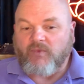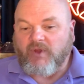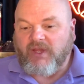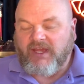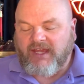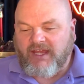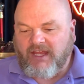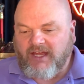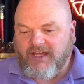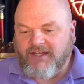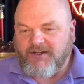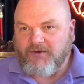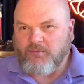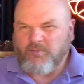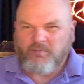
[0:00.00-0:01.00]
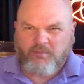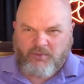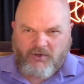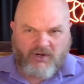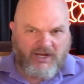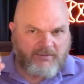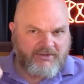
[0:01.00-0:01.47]
and
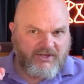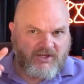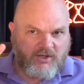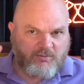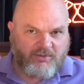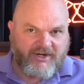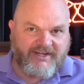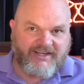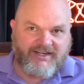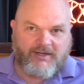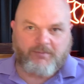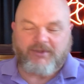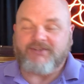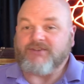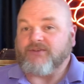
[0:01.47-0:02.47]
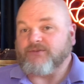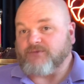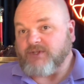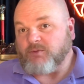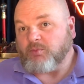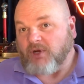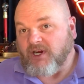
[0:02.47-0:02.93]
probably go break it up into
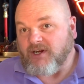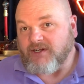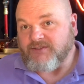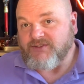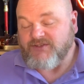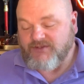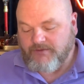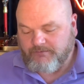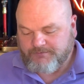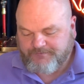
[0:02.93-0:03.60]
three parts.